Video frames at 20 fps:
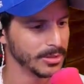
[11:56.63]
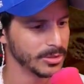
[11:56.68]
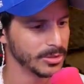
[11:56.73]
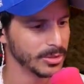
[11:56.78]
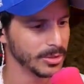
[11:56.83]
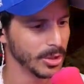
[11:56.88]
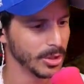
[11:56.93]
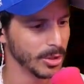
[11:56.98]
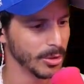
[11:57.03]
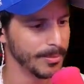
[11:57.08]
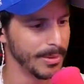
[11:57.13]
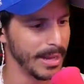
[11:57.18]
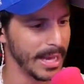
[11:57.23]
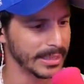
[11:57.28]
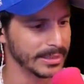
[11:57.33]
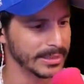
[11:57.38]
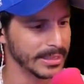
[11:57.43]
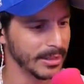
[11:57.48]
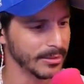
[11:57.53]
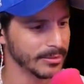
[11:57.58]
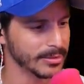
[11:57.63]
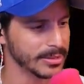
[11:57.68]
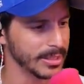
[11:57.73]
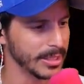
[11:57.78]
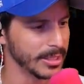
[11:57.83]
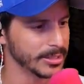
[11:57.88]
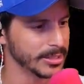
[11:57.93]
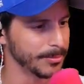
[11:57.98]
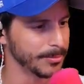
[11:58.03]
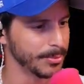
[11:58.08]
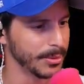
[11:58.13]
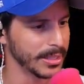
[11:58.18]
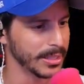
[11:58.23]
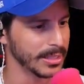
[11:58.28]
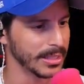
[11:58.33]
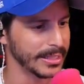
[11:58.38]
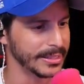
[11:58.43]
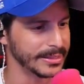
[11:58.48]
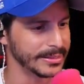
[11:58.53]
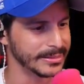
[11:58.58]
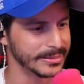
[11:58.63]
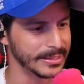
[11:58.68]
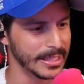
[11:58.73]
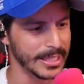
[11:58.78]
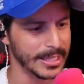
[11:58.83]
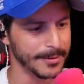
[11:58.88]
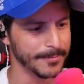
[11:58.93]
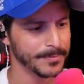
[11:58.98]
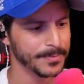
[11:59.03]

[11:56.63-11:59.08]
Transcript: to go back downstairs and break line of sight.